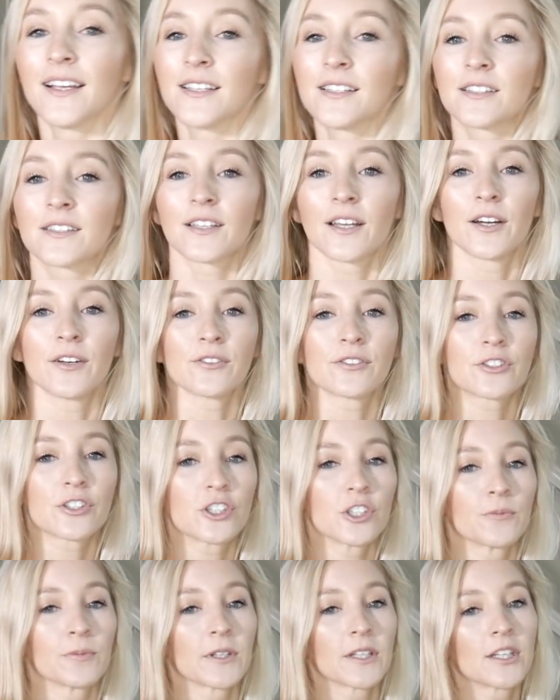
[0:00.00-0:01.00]
So
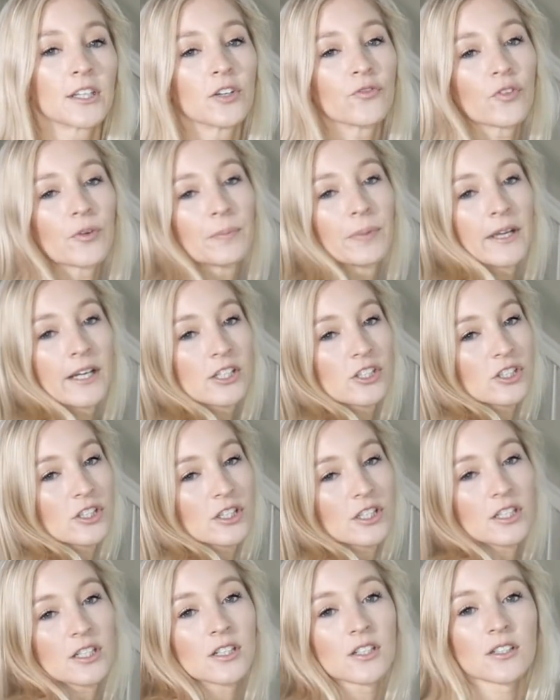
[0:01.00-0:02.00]
super cute for
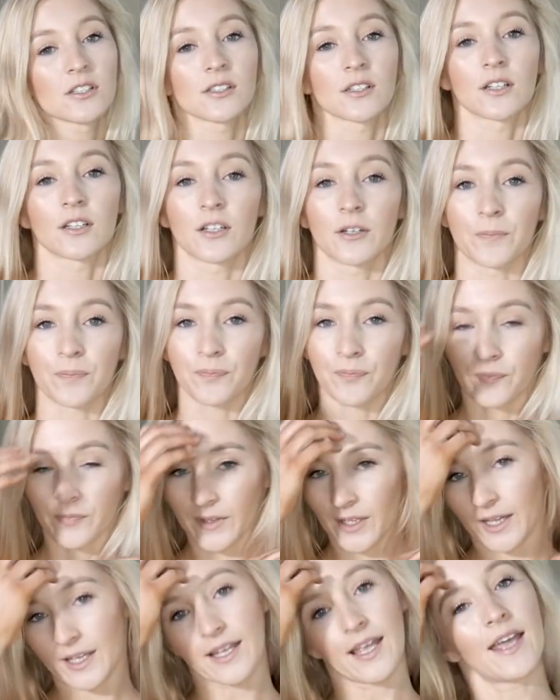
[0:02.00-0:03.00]
pictures or
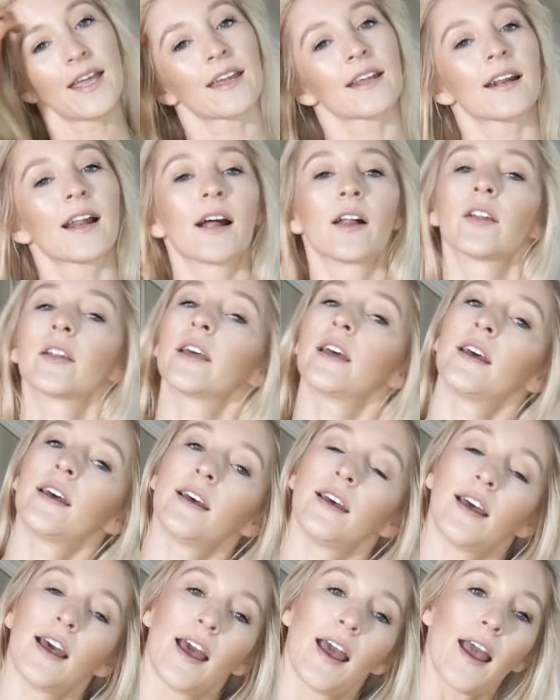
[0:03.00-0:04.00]
like hanging out
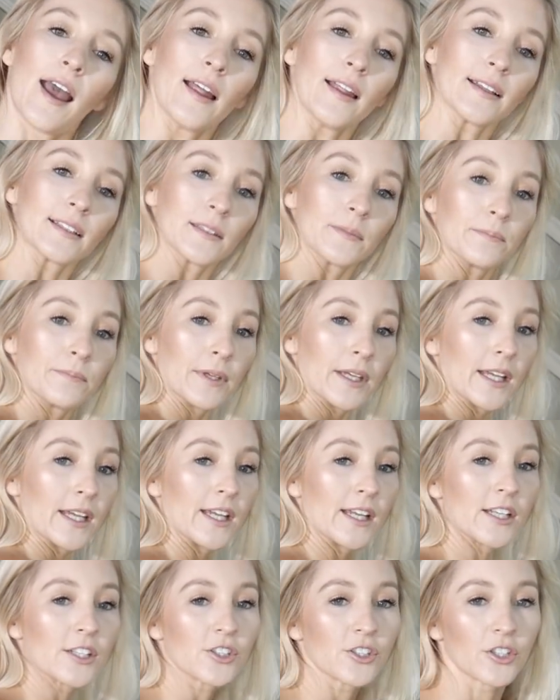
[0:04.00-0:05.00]
at like the
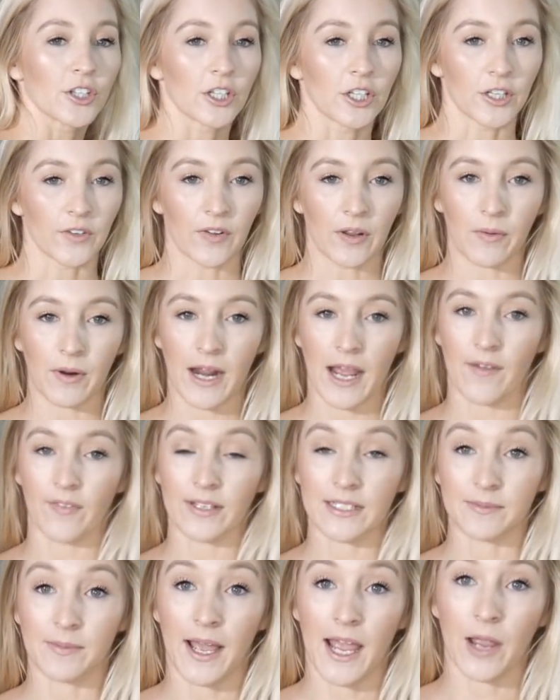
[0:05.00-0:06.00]
beach, or if I want to have
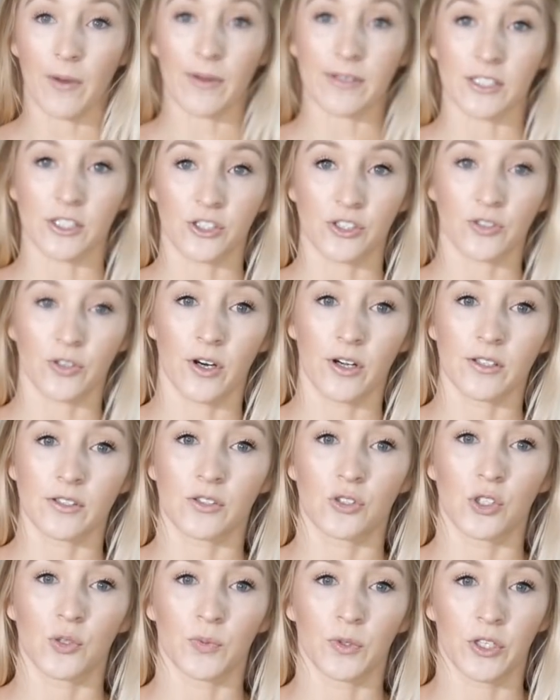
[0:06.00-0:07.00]
like some high-waisted shorts,
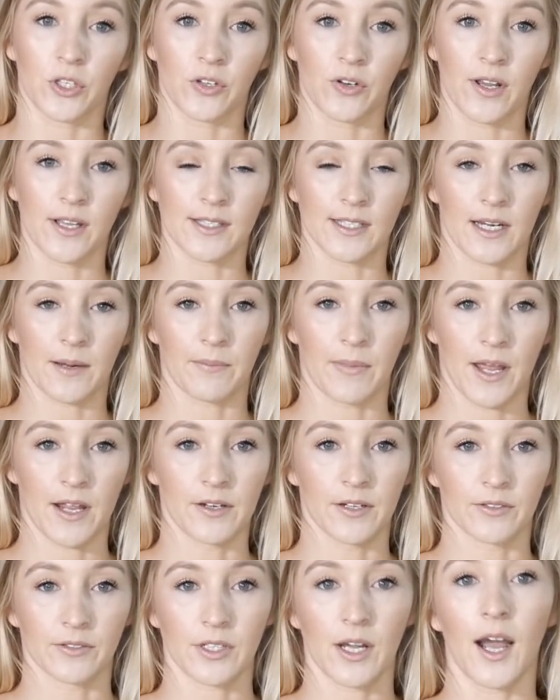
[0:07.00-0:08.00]
super cute as like a
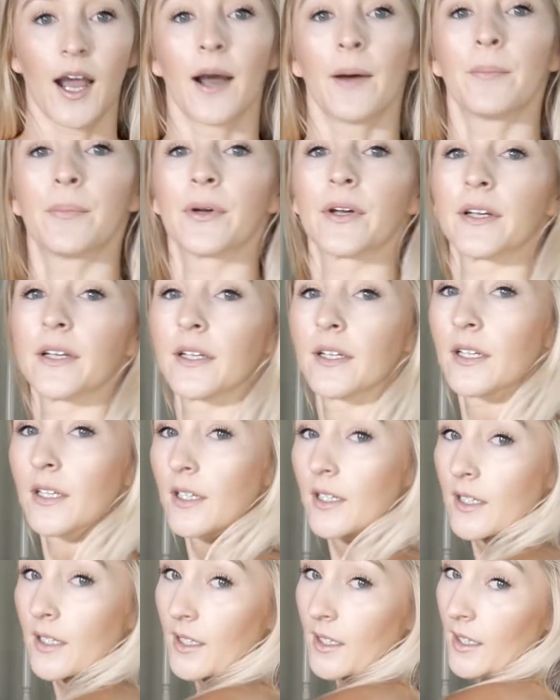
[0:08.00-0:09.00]
bandeau top.
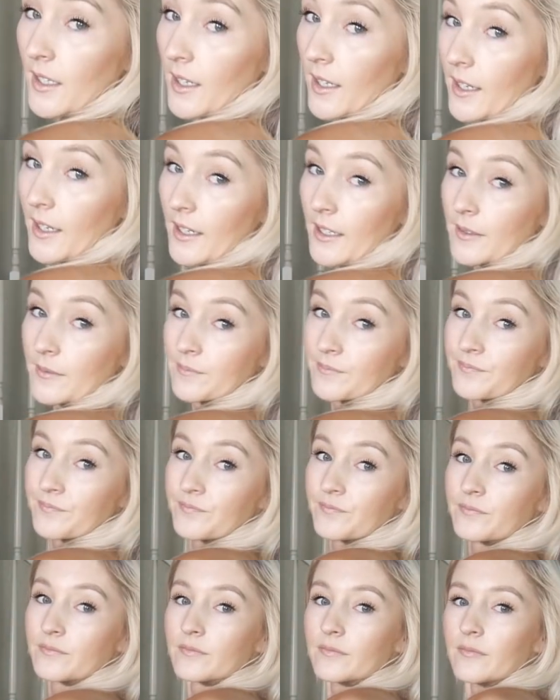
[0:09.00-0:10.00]
Um,
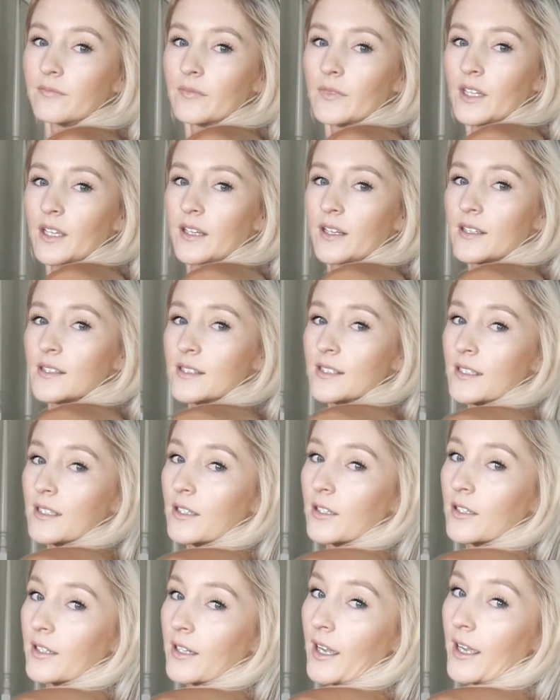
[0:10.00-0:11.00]
It is
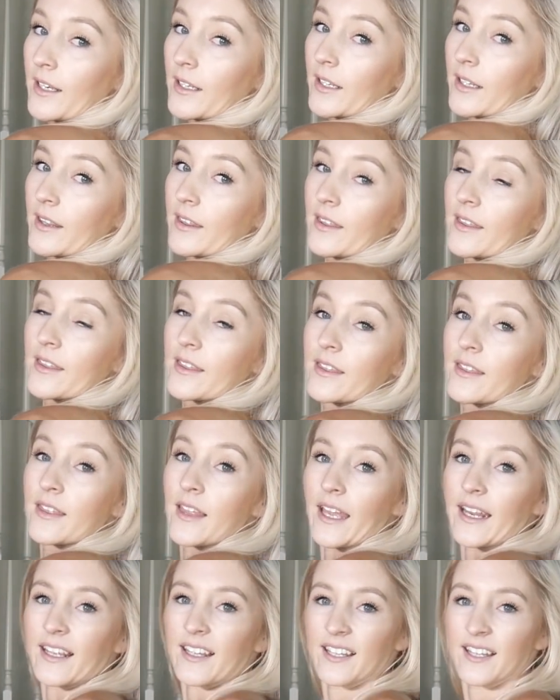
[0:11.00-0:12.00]
kind of
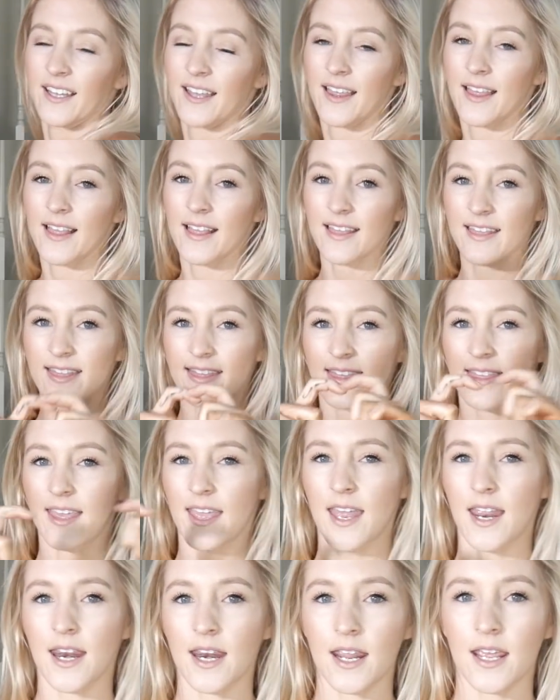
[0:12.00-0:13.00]
like
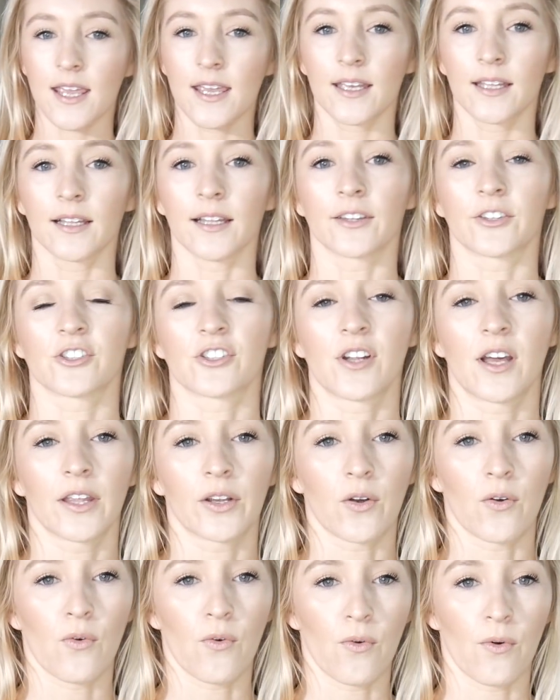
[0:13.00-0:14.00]
thin, but there's not
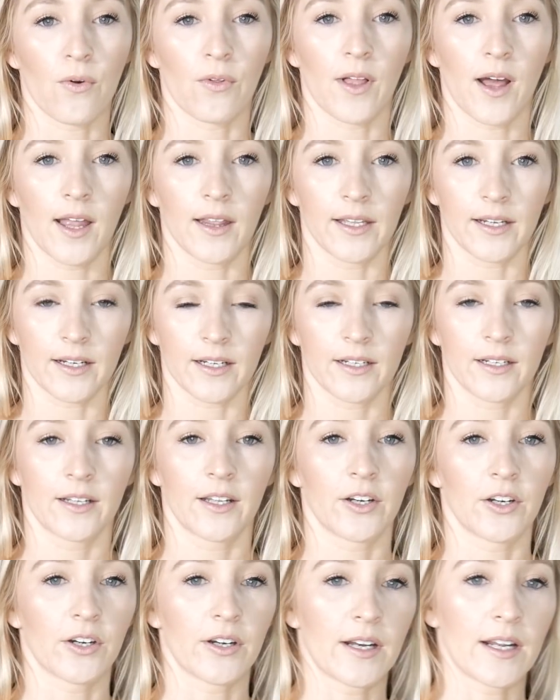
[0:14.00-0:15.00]
like a whole lot like
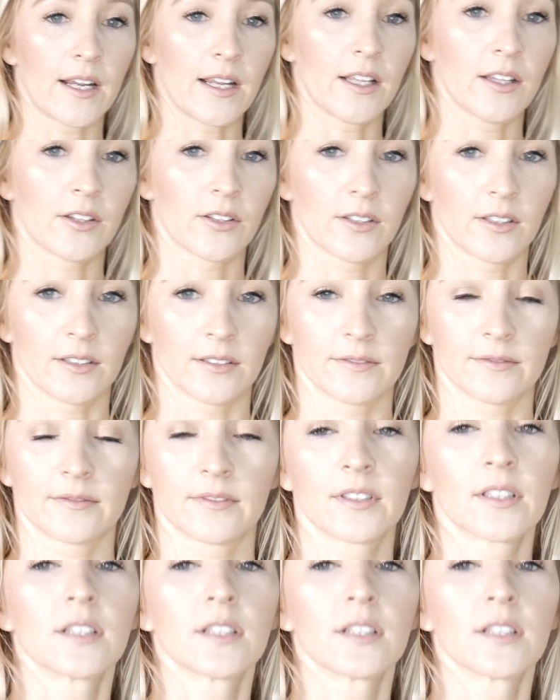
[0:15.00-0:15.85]
underneath, or